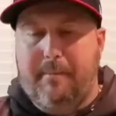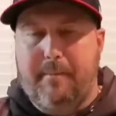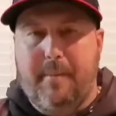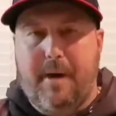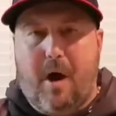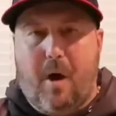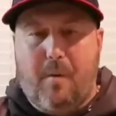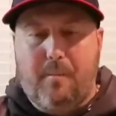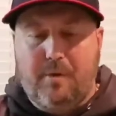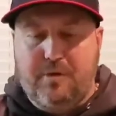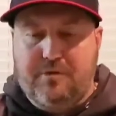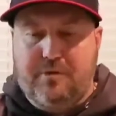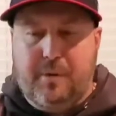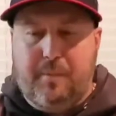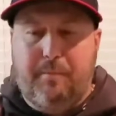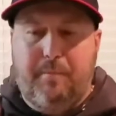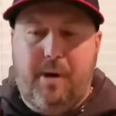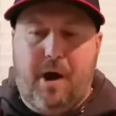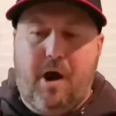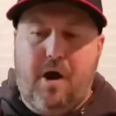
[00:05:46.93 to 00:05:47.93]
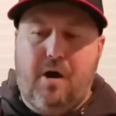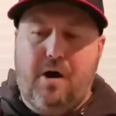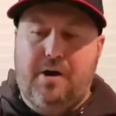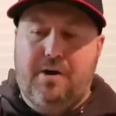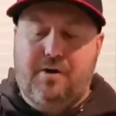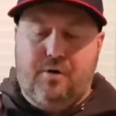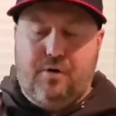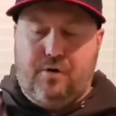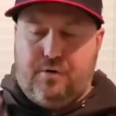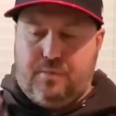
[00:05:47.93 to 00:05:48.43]
almost a
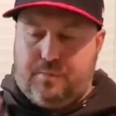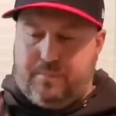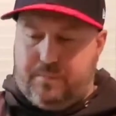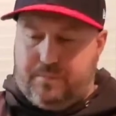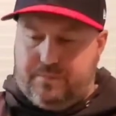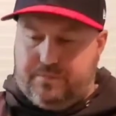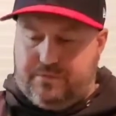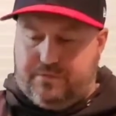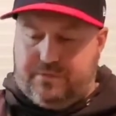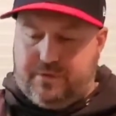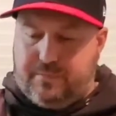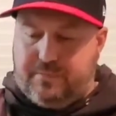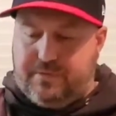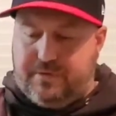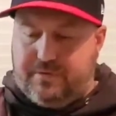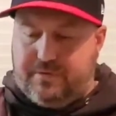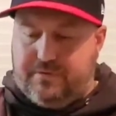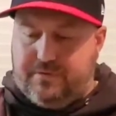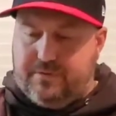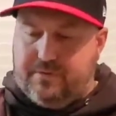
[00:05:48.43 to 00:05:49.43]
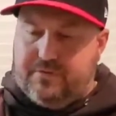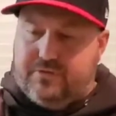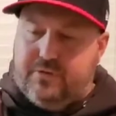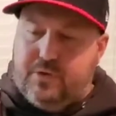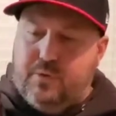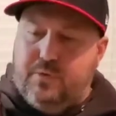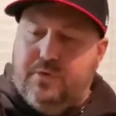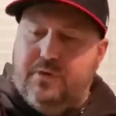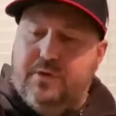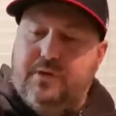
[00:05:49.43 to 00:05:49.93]
bond or something,
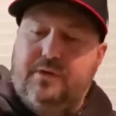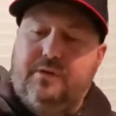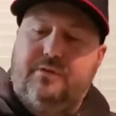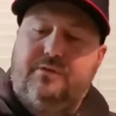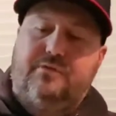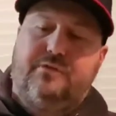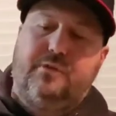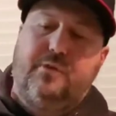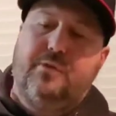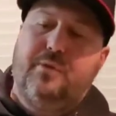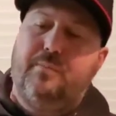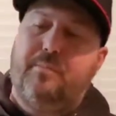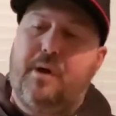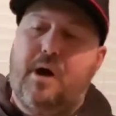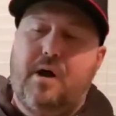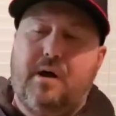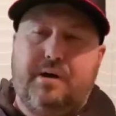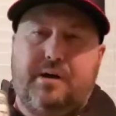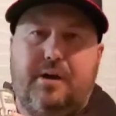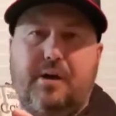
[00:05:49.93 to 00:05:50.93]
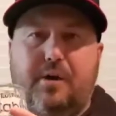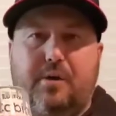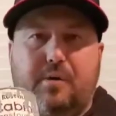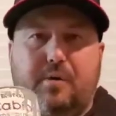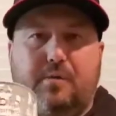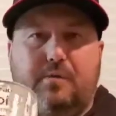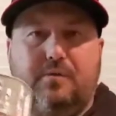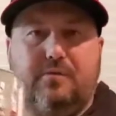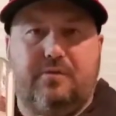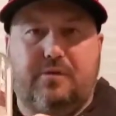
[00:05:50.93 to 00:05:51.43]
so the bond coat,
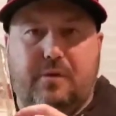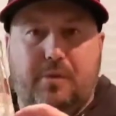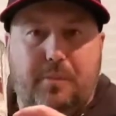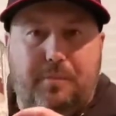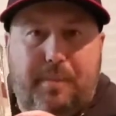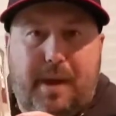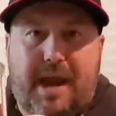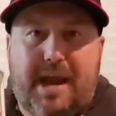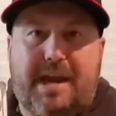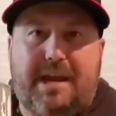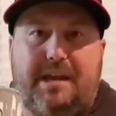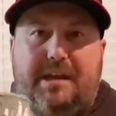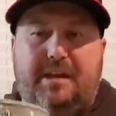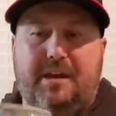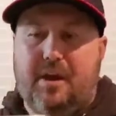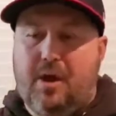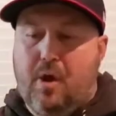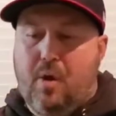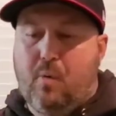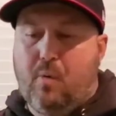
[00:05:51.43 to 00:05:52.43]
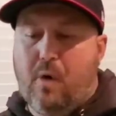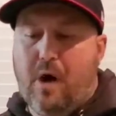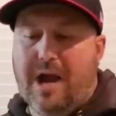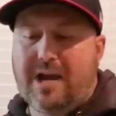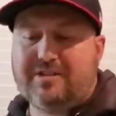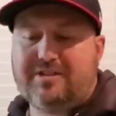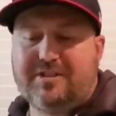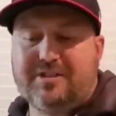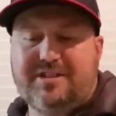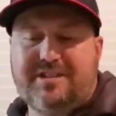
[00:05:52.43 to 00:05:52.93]
so the paint will
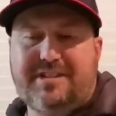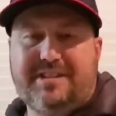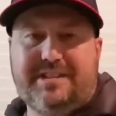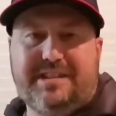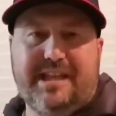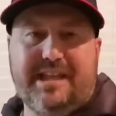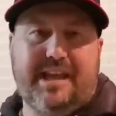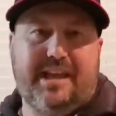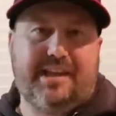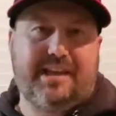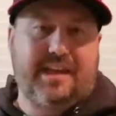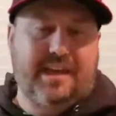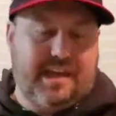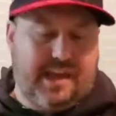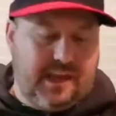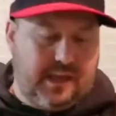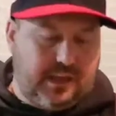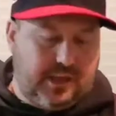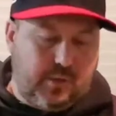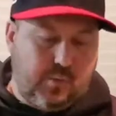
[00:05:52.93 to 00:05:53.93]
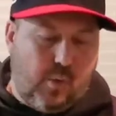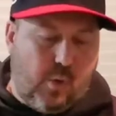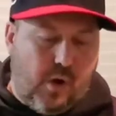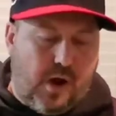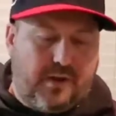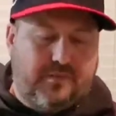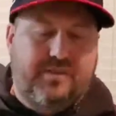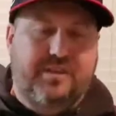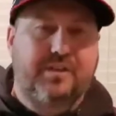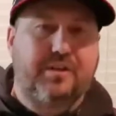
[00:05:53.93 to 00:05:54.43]
actually stick and you won't
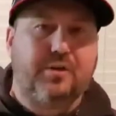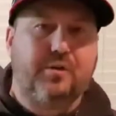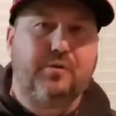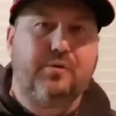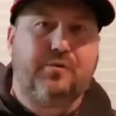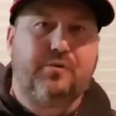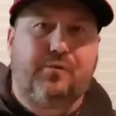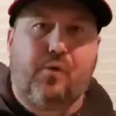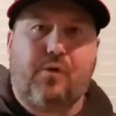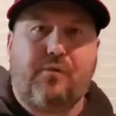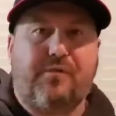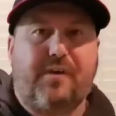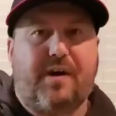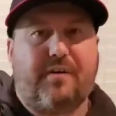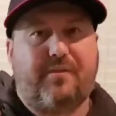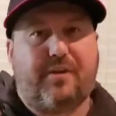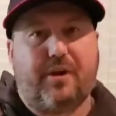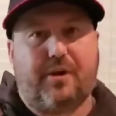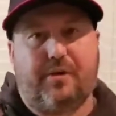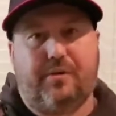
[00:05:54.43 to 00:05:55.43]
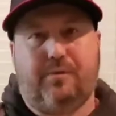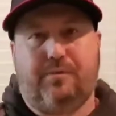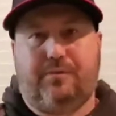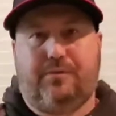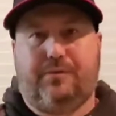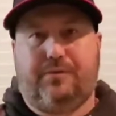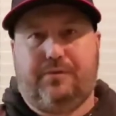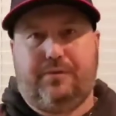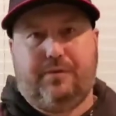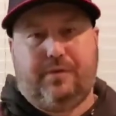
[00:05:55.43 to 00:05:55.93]
have to use 4 or 5
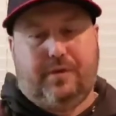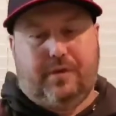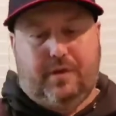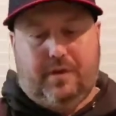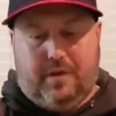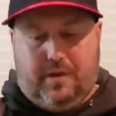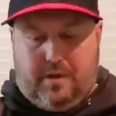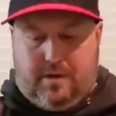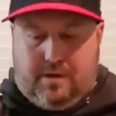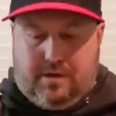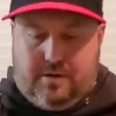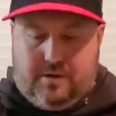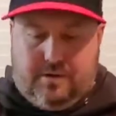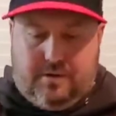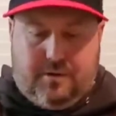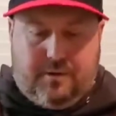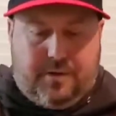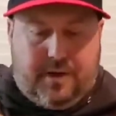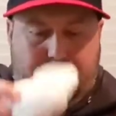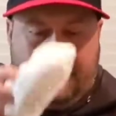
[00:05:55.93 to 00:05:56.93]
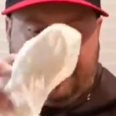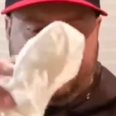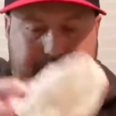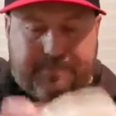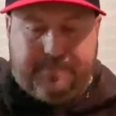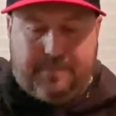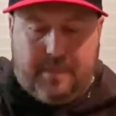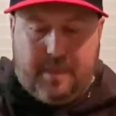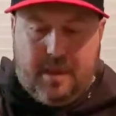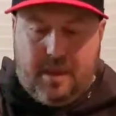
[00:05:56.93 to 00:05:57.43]
coats. Okay?
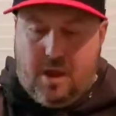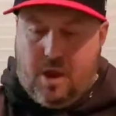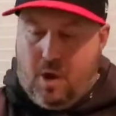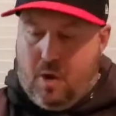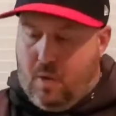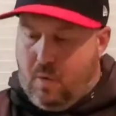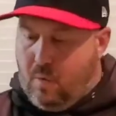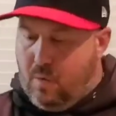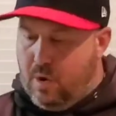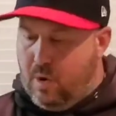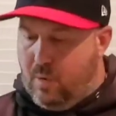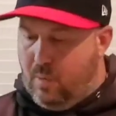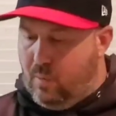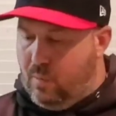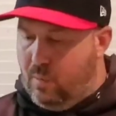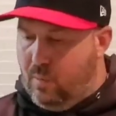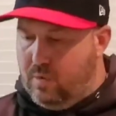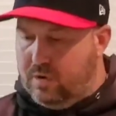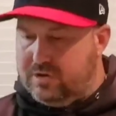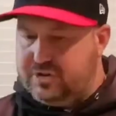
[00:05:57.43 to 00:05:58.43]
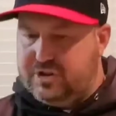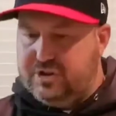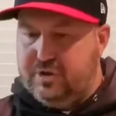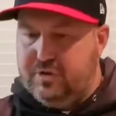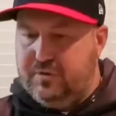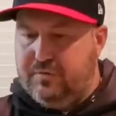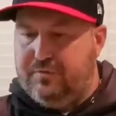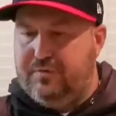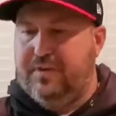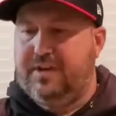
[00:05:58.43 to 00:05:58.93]
Well, once
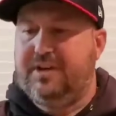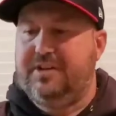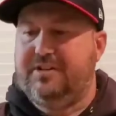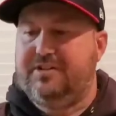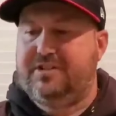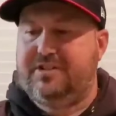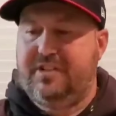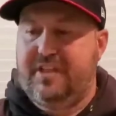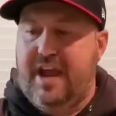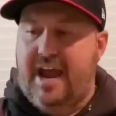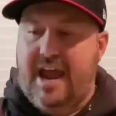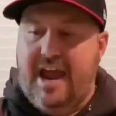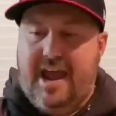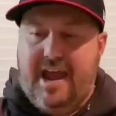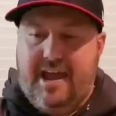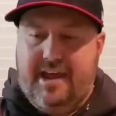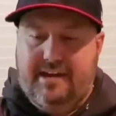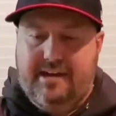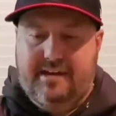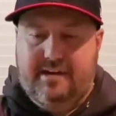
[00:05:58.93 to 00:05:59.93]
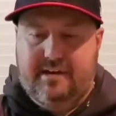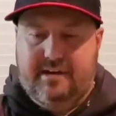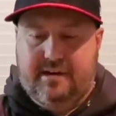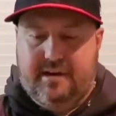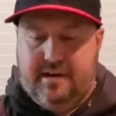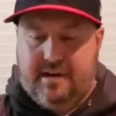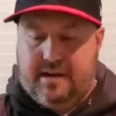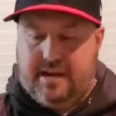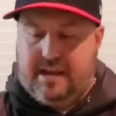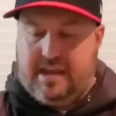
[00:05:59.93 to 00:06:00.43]
you finish that
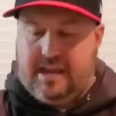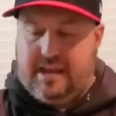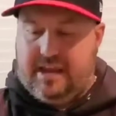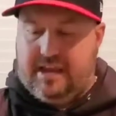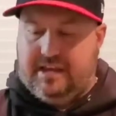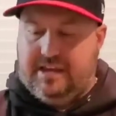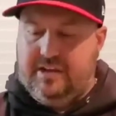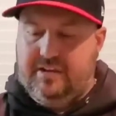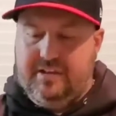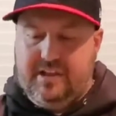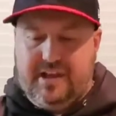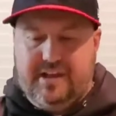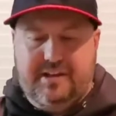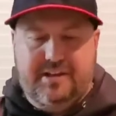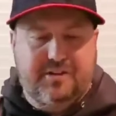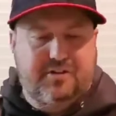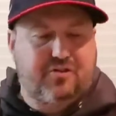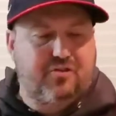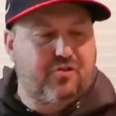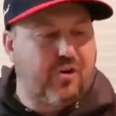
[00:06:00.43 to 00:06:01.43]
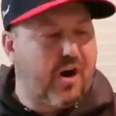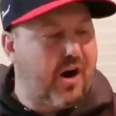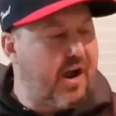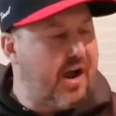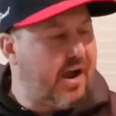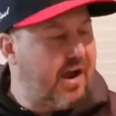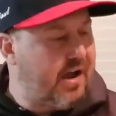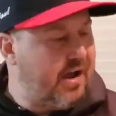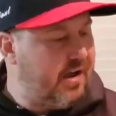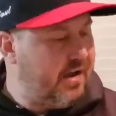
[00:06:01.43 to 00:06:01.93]
and you let this
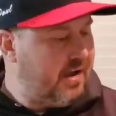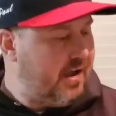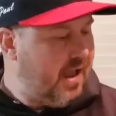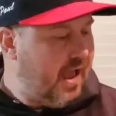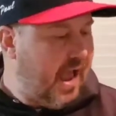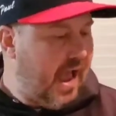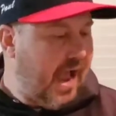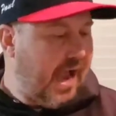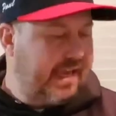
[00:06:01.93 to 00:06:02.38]
dry, I